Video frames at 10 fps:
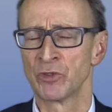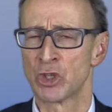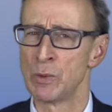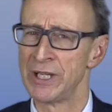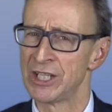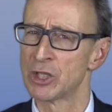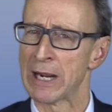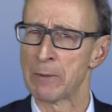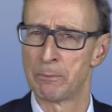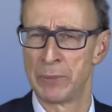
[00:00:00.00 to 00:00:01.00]
Do we need to
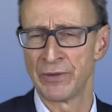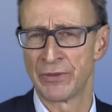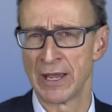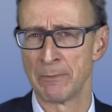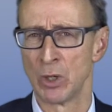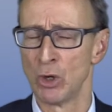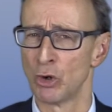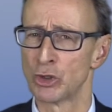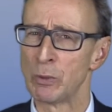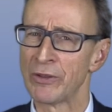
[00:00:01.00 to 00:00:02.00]
outbid them?
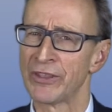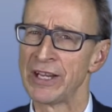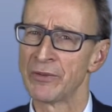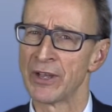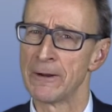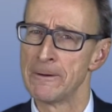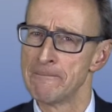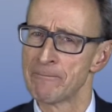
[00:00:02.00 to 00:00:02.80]
Or do we think that